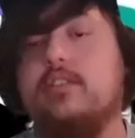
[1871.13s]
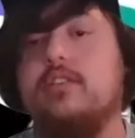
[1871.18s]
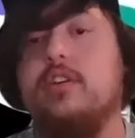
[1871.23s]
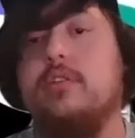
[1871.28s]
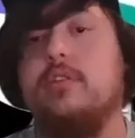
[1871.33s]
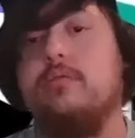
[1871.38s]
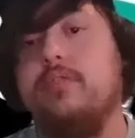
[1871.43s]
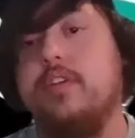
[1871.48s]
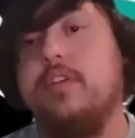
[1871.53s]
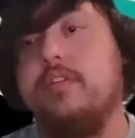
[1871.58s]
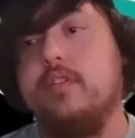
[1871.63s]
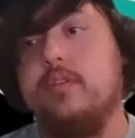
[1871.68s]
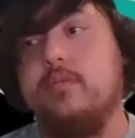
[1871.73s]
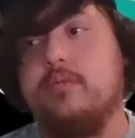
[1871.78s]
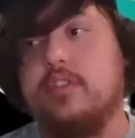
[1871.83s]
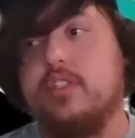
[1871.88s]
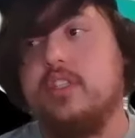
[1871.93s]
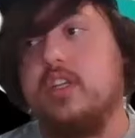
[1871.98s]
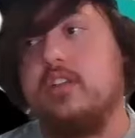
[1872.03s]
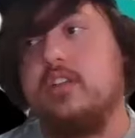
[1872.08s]
So
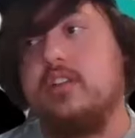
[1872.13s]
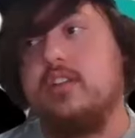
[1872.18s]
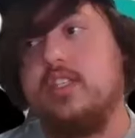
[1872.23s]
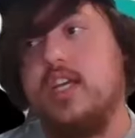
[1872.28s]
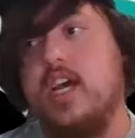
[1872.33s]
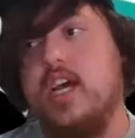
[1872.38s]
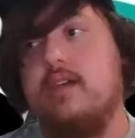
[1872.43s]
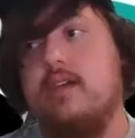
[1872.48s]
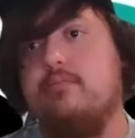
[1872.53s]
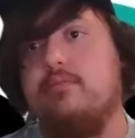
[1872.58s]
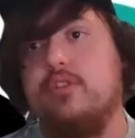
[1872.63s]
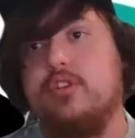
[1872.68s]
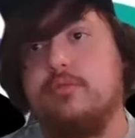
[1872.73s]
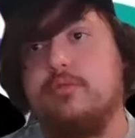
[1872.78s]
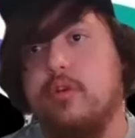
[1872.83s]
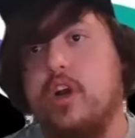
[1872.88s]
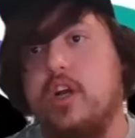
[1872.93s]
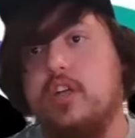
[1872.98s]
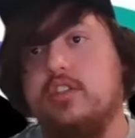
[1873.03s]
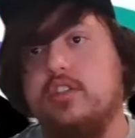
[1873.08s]
50% of the time,
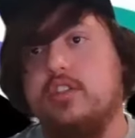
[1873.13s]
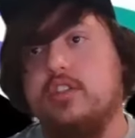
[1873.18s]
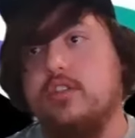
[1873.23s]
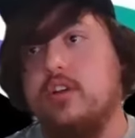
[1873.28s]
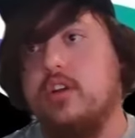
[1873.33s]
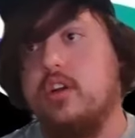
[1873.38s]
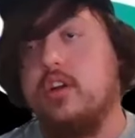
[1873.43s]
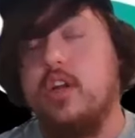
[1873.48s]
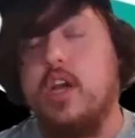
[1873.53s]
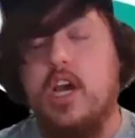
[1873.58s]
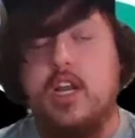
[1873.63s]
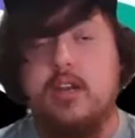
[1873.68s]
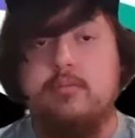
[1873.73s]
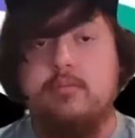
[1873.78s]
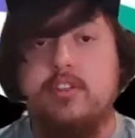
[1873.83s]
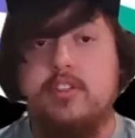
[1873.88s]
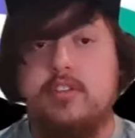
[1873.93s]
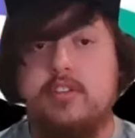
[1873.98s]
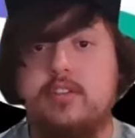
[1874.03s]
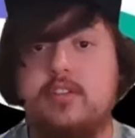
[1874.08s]
most projects are
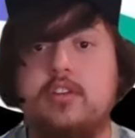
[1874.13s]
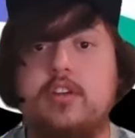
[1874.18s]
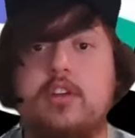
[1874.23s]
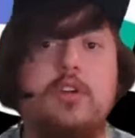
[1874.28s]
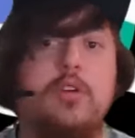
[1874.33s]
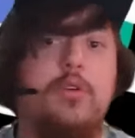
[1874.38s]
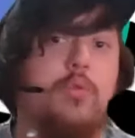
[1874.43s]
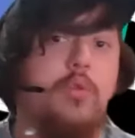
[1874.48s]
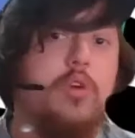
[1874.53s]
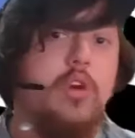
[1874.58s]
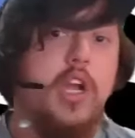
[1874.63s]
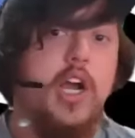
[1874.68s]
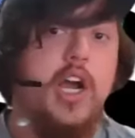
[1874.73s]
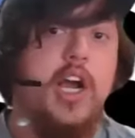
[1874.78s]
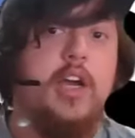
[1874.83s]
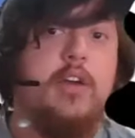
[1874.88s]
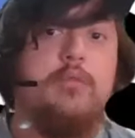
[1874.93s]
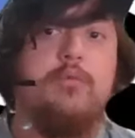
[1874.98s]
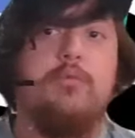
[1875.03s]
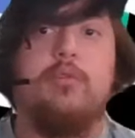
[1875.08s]
anonymous. We're
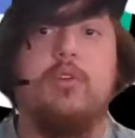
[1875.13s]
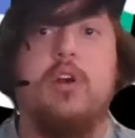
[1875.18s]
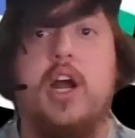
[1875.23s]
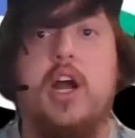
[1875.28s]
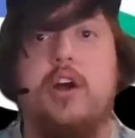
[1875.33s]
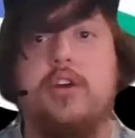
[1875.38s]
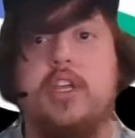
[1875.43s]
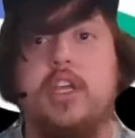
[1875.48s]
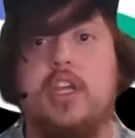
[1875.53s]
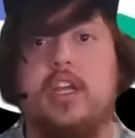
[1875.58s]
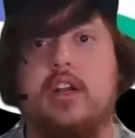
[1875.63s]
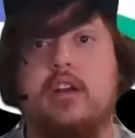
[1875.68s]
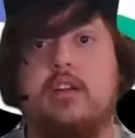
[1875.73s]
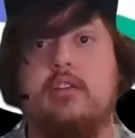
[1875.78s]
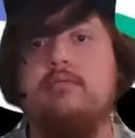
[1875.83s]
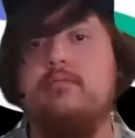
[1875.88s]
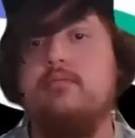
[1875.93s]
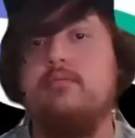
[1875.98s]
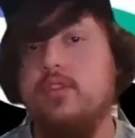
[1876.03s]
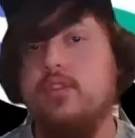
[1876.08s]
not. We're out
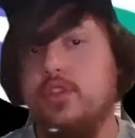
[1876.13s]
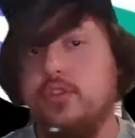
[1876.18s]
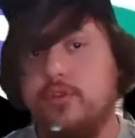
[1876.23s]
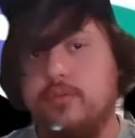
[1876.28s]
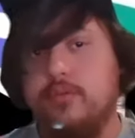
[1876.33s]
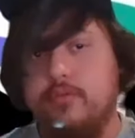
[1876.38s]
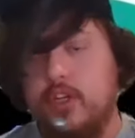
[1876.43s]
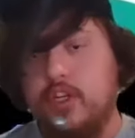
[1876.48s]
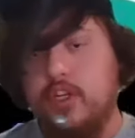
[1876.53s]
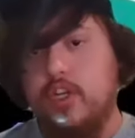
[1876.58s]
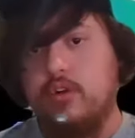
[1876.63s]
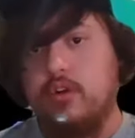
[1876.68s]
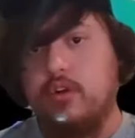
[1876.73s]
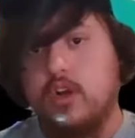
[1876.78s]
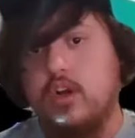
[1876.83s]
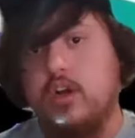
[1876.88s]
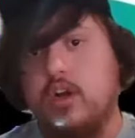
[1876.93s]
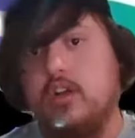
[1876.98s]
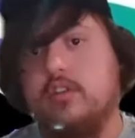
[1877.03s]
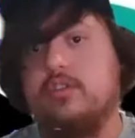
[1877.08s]
here doing video
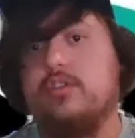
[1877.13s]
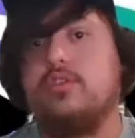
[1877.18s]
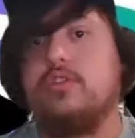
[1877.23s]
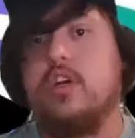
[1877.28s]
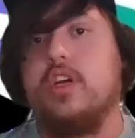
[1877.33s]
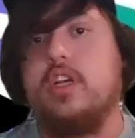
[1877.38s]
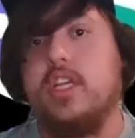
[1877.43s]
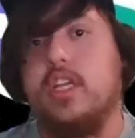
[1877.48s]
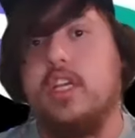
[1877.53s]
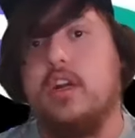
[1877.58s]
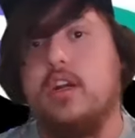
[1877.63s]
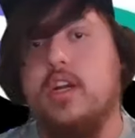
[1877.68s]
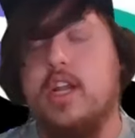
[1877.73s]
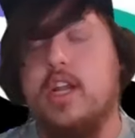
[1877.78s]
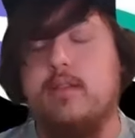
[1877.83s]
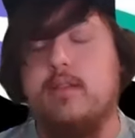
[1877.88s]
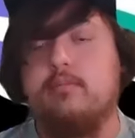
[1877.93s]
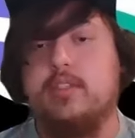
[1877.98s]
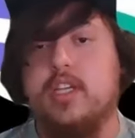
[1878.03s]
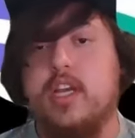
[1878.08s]
calls, trying to get our
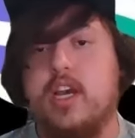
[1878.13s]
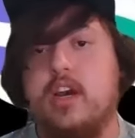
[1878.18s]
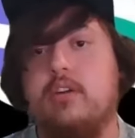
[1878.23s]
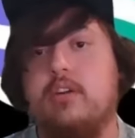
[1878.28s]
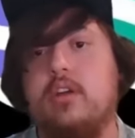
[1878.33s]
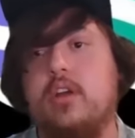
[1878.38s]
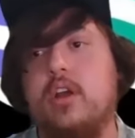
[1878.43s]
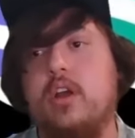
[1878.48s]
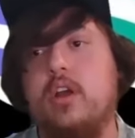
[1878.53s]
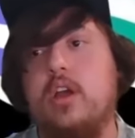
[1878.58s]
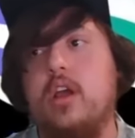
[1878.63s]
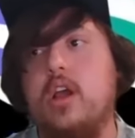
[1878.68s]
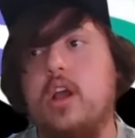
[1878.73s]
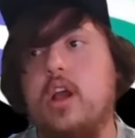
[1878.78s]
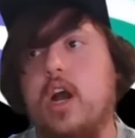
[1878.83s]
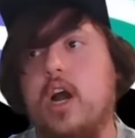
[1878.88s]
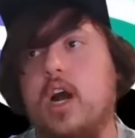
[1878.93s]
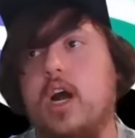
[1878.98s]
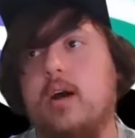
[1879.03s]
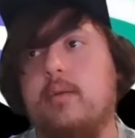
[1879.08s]
names out.
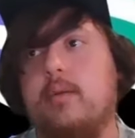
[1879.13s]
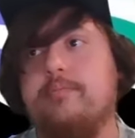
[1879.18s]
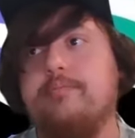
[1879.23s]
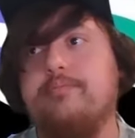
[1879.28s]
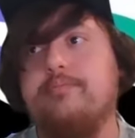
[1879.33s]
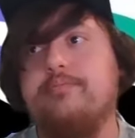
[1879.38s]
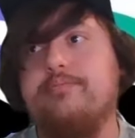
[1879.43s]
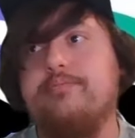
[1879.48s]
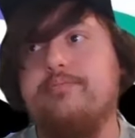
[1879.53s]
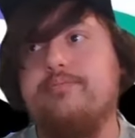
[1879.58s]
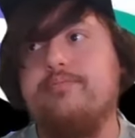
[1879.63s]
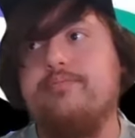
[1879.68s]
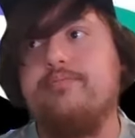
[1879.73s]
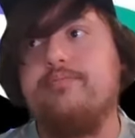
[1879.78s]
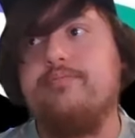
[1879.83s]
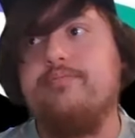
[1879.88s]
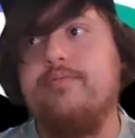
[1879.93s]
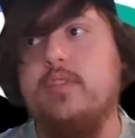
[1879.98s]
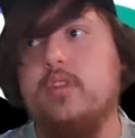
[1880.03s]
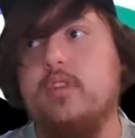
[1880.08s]

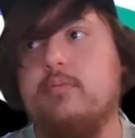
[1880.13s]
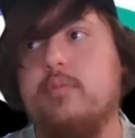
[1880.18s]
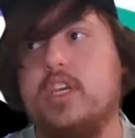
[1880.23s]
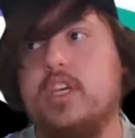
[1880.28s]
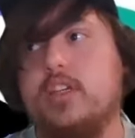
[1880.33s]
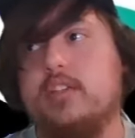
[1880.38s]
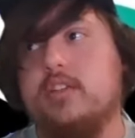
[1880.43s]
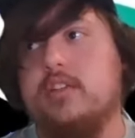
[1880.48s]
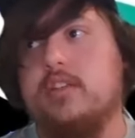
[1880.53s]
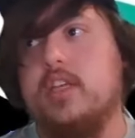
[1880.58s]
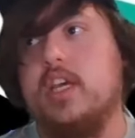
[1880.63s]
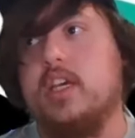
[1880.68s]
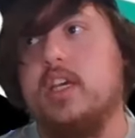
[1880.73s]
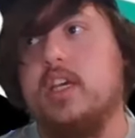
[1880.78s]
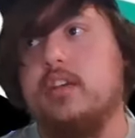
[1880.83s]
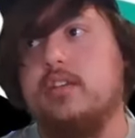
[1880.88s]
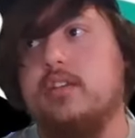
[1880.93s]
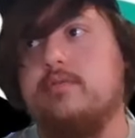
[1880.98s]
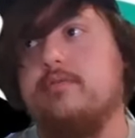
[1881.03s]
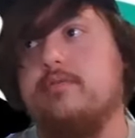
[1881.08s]
The biggest
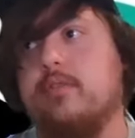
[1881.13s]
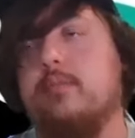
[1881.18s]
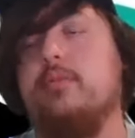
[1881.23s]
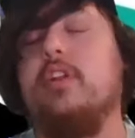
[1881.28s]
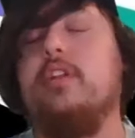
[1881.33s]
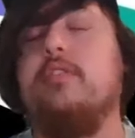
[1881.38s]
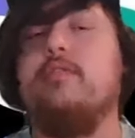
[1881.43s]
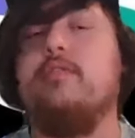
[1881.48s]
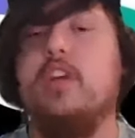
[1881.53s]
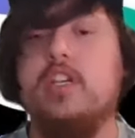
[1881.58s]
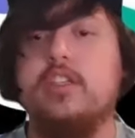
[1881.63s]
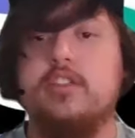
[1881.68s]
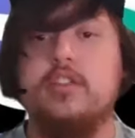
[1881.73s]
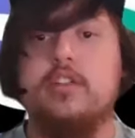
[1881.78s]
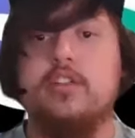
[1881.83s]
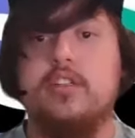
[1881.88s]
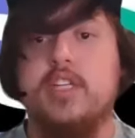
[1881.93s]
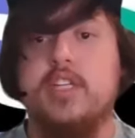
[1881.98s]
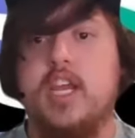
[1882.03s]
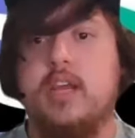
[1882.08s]
thing, because from an
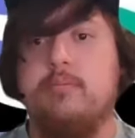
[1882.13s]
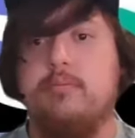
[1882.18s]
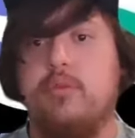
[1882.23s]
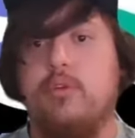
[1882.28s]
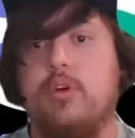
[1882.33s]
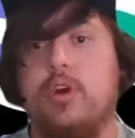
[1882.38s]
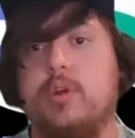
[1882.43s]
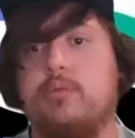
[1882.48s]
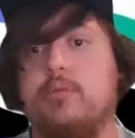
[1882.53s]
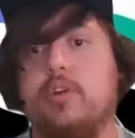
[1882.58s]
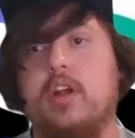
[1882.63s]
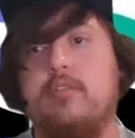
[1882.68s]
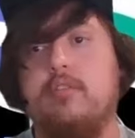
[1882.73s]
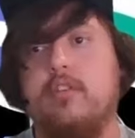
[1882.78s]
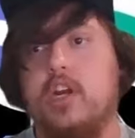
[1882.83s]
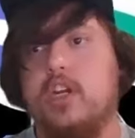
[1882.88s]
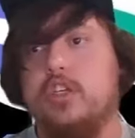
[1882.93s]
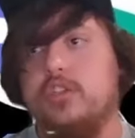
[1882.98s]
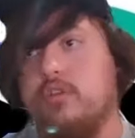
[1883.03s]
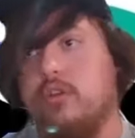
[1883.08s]
investor standpoint, whenever
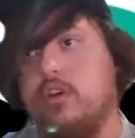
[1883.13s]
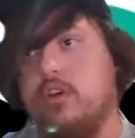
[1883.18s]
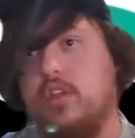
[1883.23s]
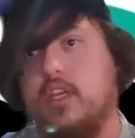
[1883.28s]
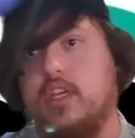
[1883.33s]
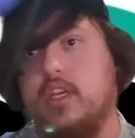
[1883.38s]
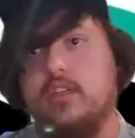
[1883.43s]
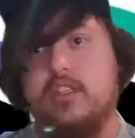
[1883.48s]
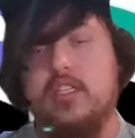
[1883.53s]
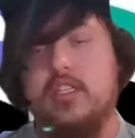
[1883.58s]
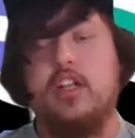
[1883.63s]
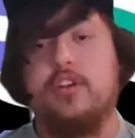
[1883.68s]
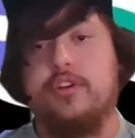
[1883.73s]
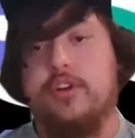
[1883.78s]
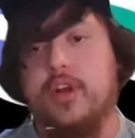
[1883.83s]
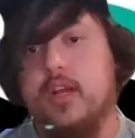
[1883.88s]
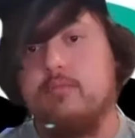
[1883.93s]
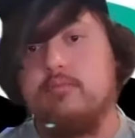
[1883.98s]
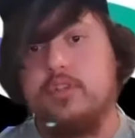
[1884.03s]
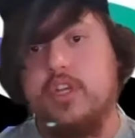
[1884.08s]
I join like a
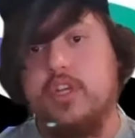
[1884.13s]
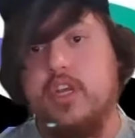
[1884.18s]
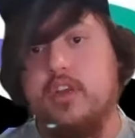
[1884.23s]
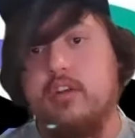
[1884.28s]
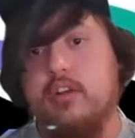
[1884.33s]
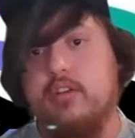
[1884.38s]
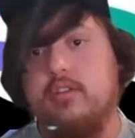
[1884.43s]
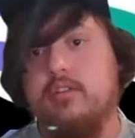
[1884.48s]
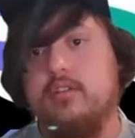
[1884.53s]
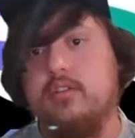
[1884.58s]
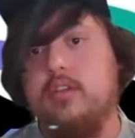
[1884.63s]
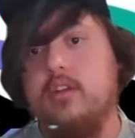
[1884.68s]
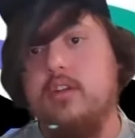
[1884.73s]
Telegram channel